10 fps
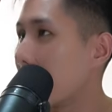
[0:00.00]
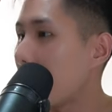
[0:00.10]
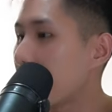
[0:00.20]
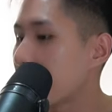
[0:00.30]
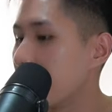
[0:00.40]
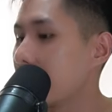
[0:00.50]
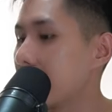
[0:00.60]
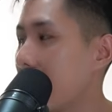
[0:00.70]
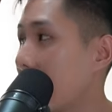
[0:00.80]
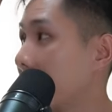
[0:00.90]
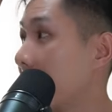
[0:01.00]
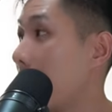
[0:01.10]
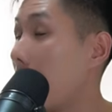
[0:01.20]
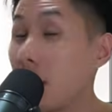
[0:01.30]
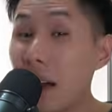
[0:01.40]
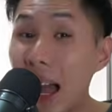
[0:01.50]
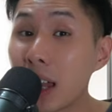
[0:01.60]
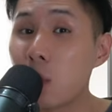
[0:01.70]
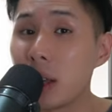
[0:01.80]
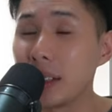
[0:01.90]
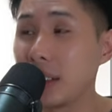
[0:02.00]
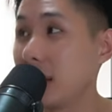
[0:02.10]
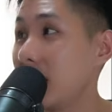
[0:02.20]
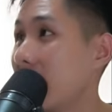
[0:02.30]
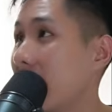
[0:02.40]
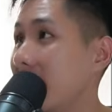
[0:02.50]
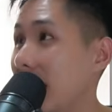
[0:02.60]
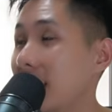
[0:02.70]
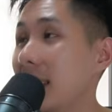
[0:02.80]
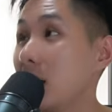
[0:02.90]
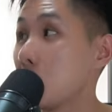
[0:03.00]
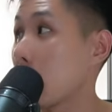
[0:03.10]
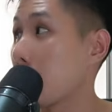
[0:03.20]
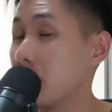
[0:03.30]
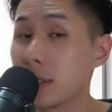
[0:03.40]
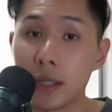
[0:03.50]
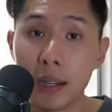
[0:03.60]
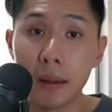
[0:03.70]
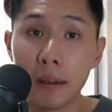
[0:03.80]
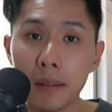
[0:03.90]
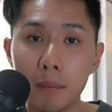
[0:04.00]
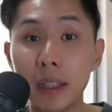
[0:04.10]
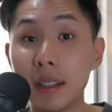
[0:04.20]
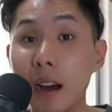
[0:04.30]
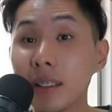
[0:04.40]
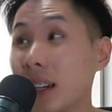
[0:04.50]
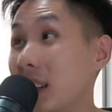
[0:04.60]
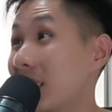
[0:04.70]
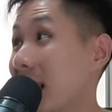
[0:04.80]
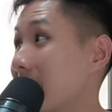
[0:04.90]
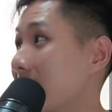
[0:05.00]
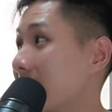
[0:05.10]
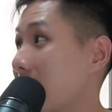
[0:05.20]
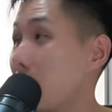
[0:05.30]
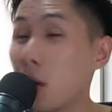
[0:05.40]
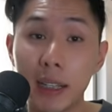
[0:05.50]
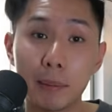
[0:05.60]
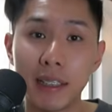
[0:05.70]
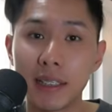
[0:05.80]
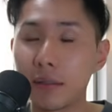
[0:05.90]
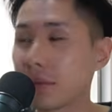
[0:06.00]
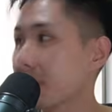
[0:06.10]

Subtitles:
printed text that are of high quality than the inkjet printer. But the downside is that they are more expensive.